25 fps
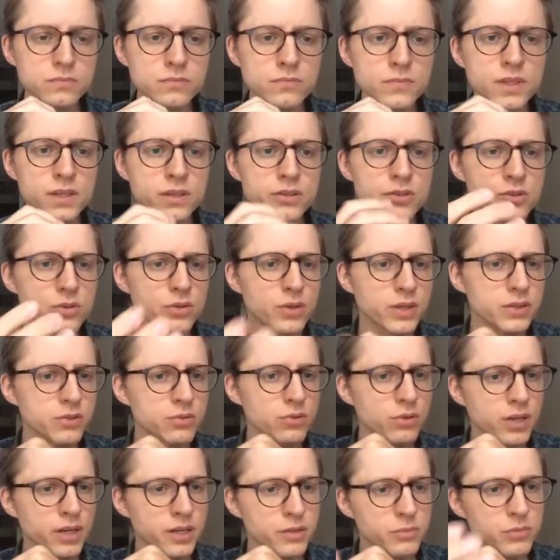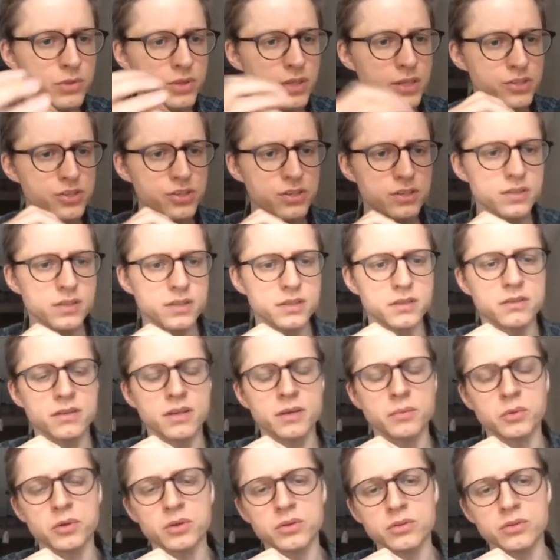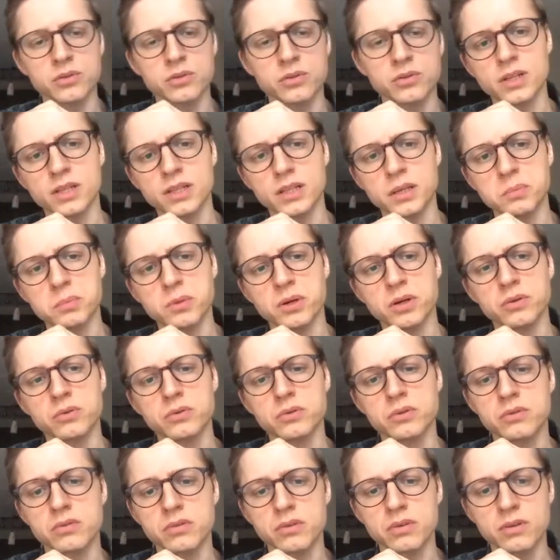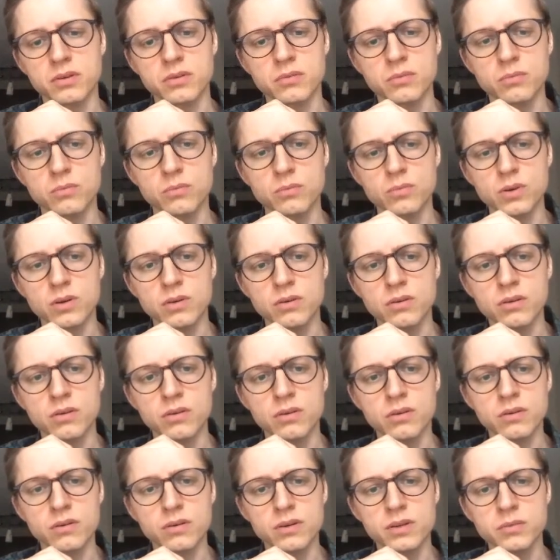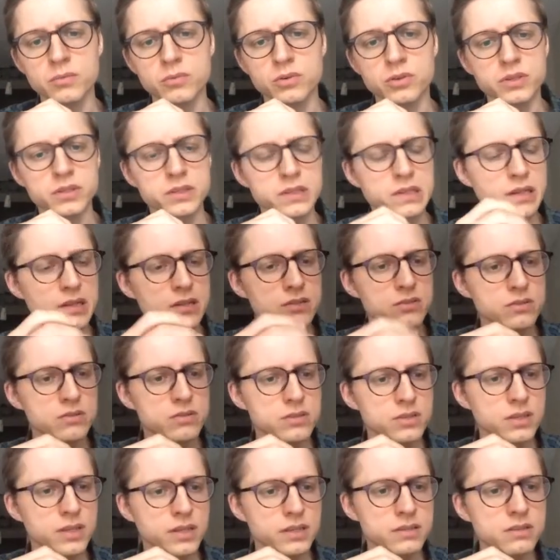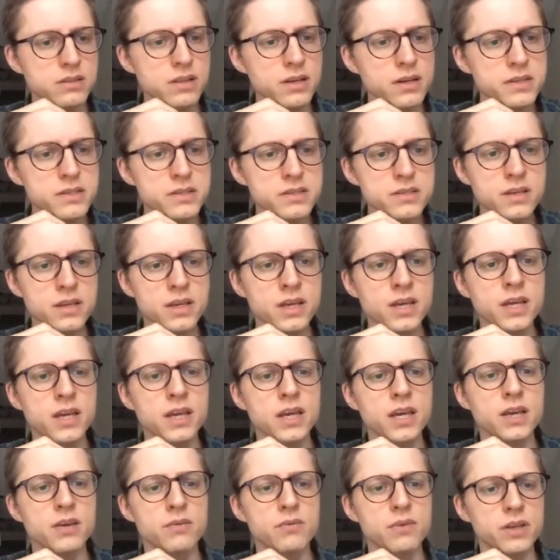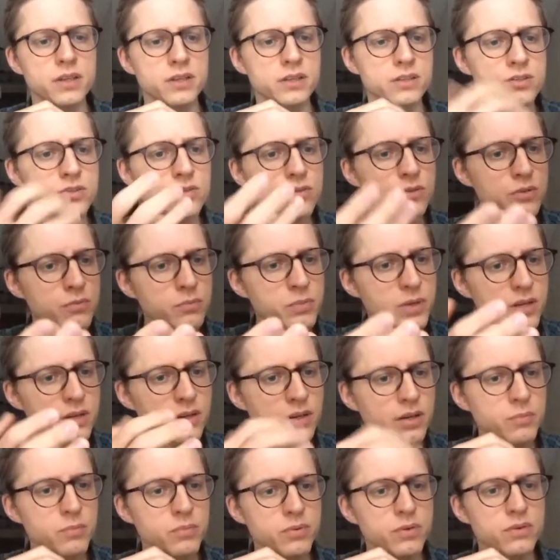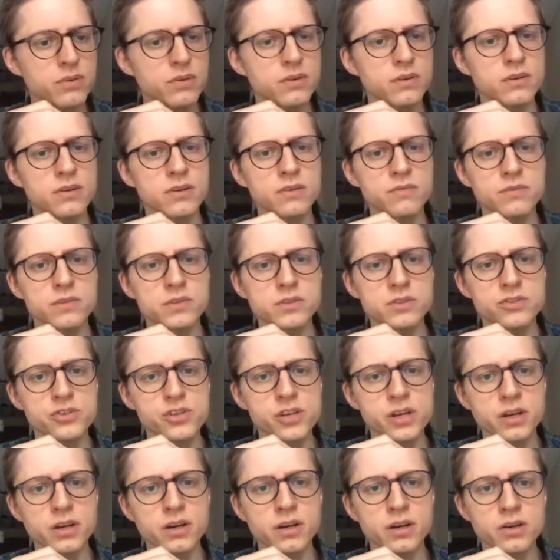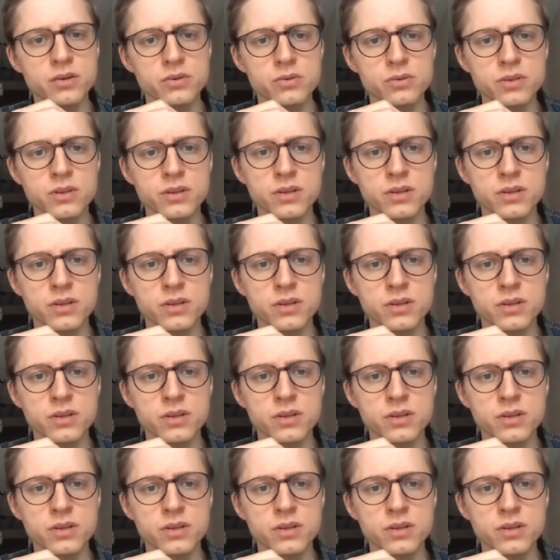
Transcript: new add to cart mutations that I'm going to talk about in more details on the next slides. We added store pickup for the checkout.